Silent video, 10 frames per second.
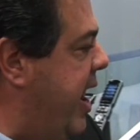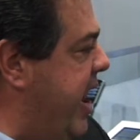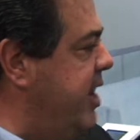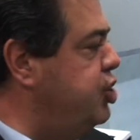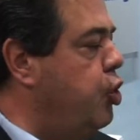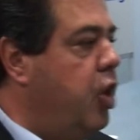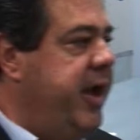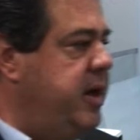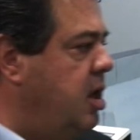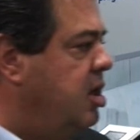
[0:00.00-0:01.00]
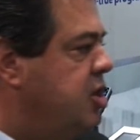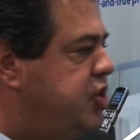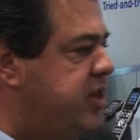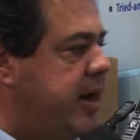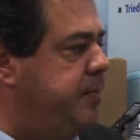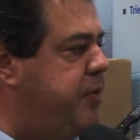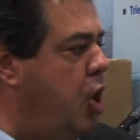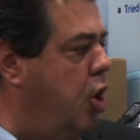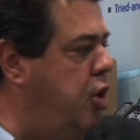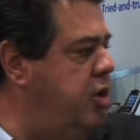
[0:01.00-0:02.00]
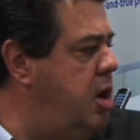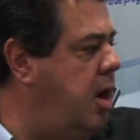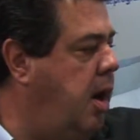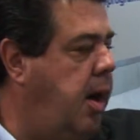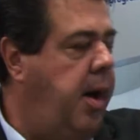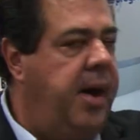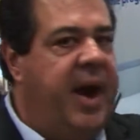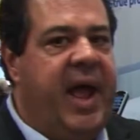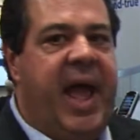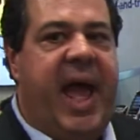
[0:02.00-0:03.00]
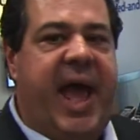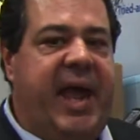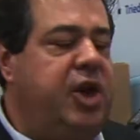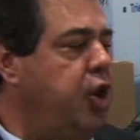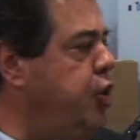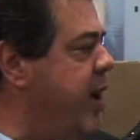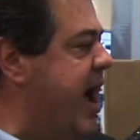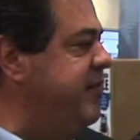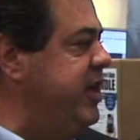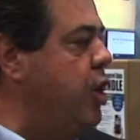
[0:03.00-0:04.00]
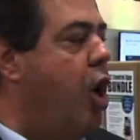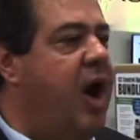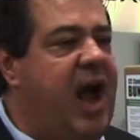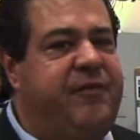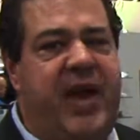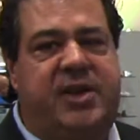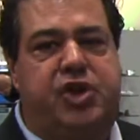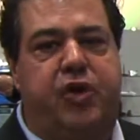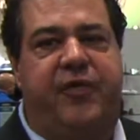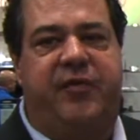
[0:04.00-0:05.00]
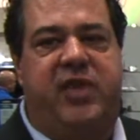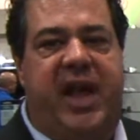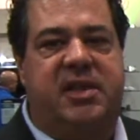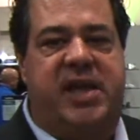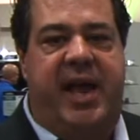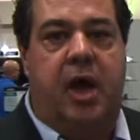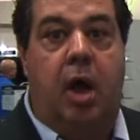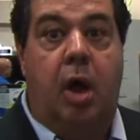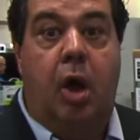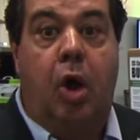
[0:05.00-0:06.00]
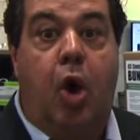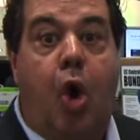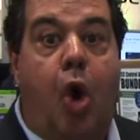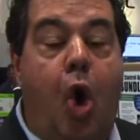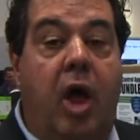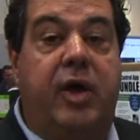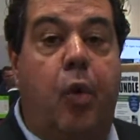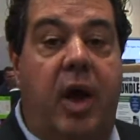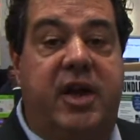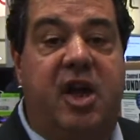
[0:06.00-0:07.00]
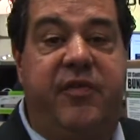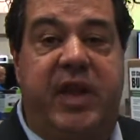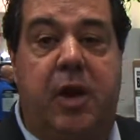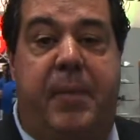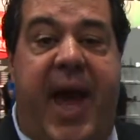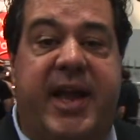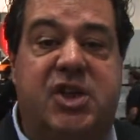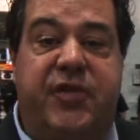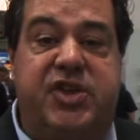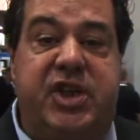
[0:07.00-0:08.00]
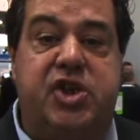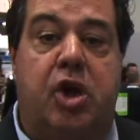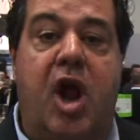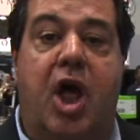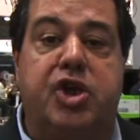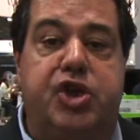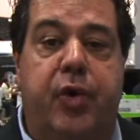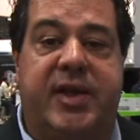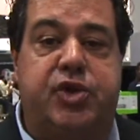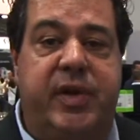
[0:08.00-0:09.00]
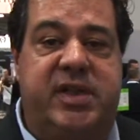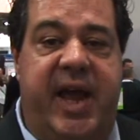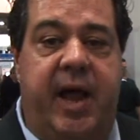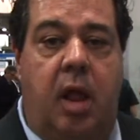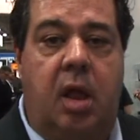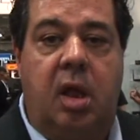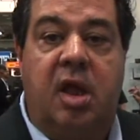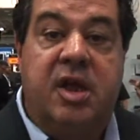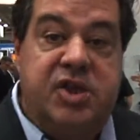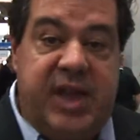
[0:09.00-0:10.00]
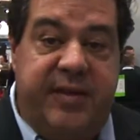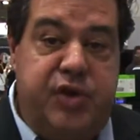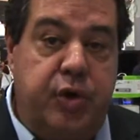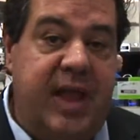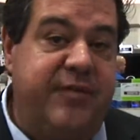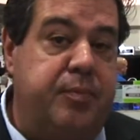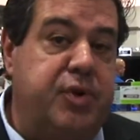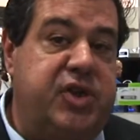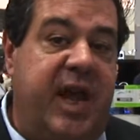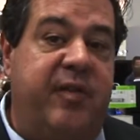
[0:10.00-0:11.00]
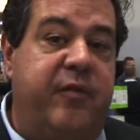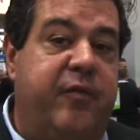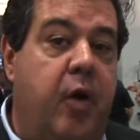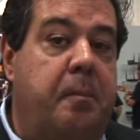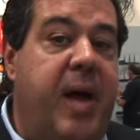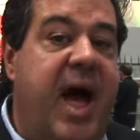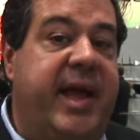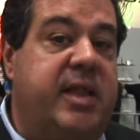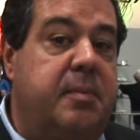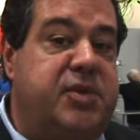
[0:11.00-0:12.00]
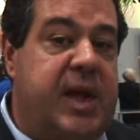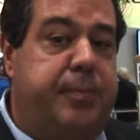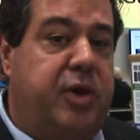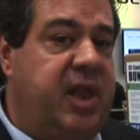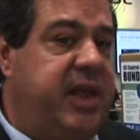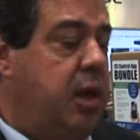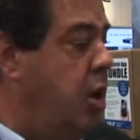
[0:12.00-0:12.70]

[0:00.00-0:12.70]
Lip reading: Android setup code, and you have the RFX250 antenna, all in one convenient package for $600 US retail. Saves you 11% from buying them separately.